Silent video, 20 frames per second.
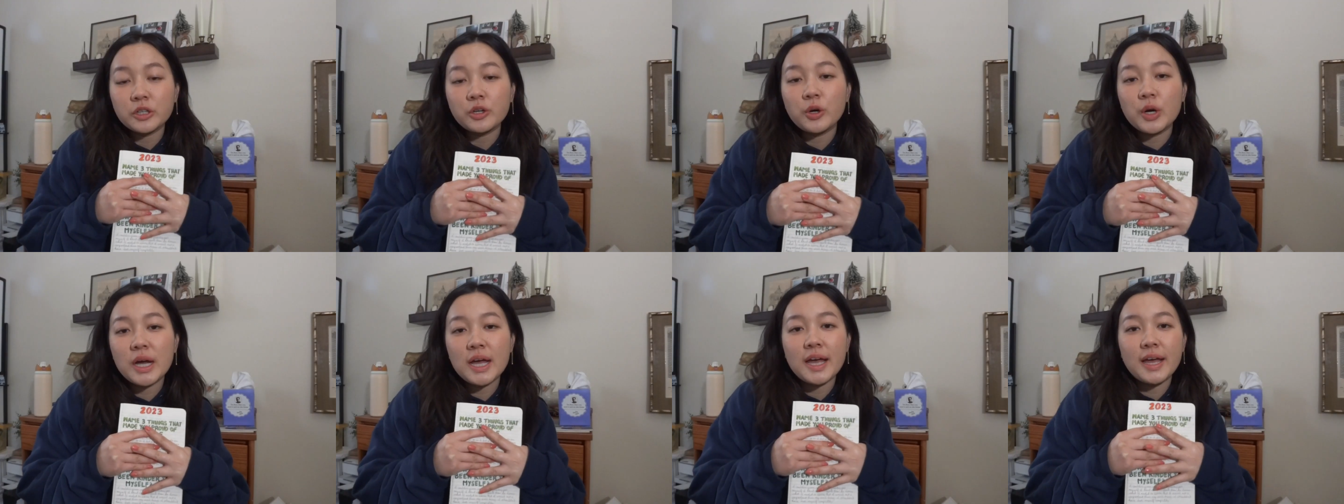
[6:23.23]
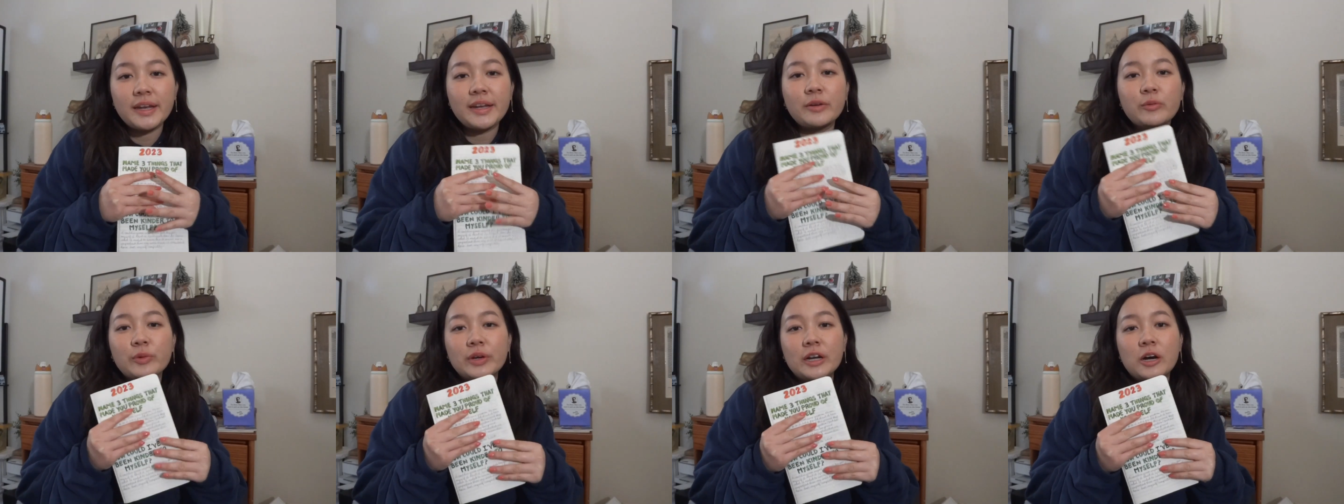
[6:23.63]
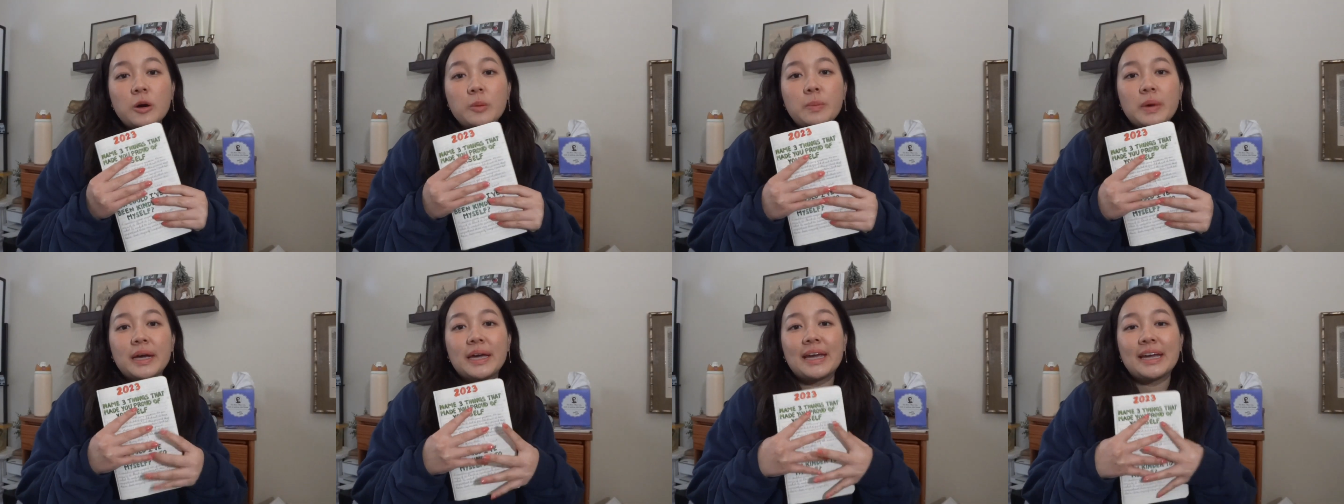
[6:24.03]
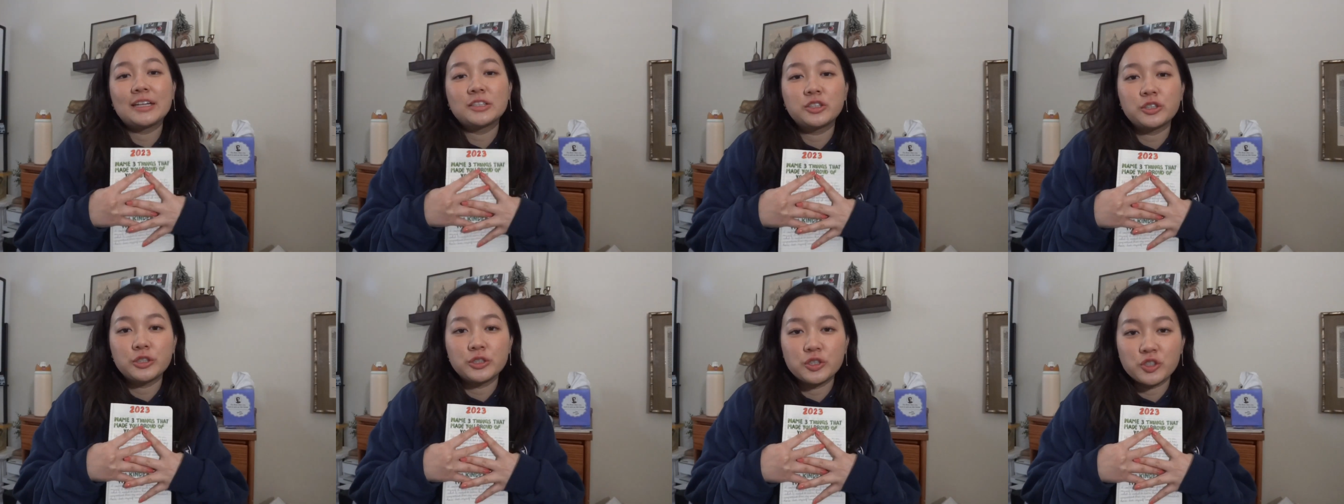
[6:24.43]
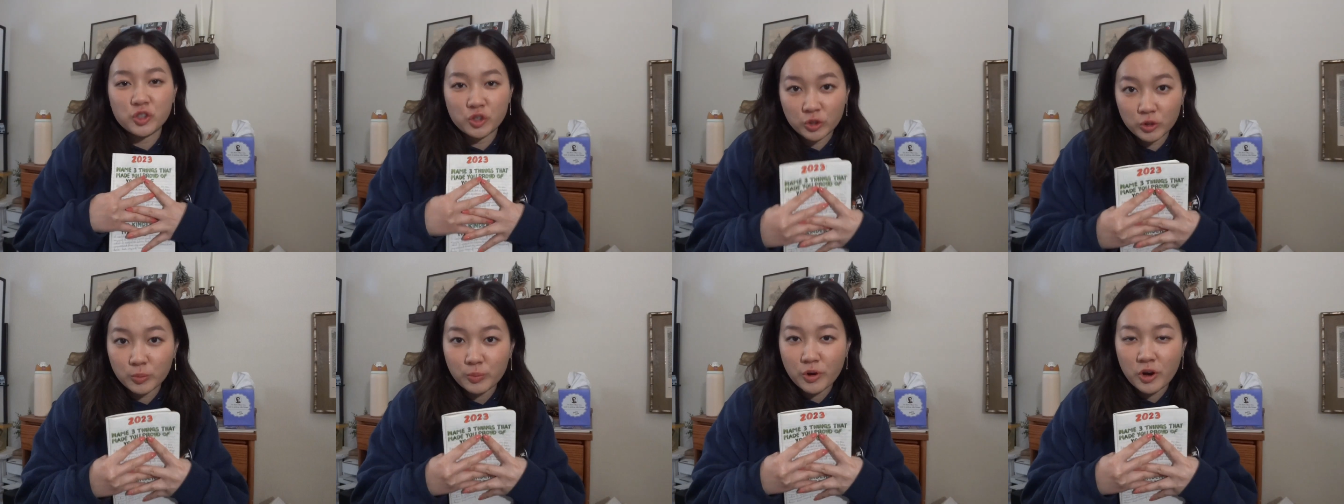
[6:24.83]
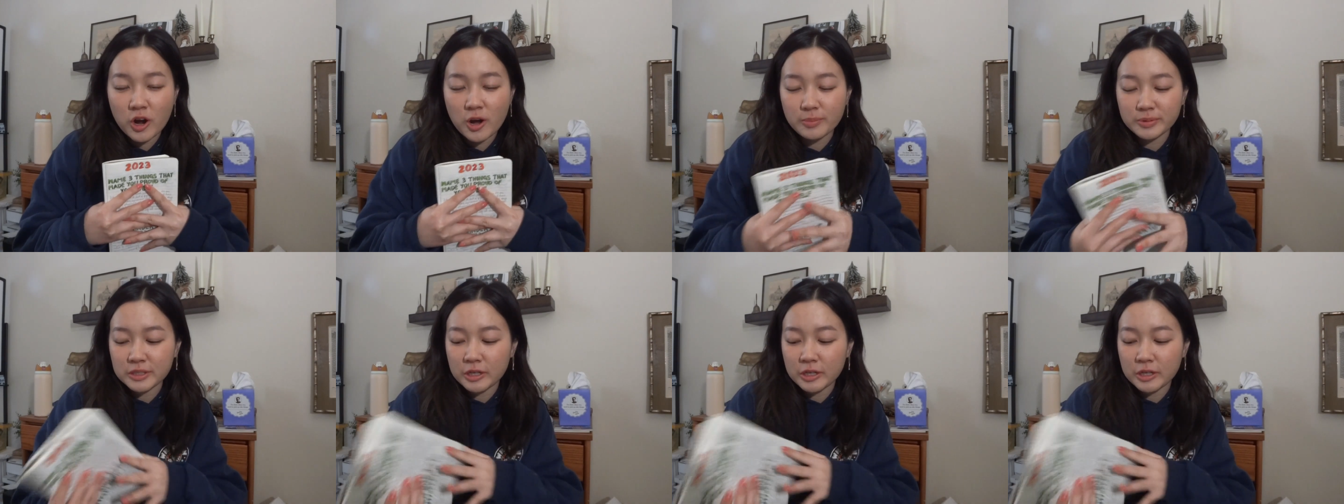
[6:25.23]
go ahead and read out my answer journal prompts.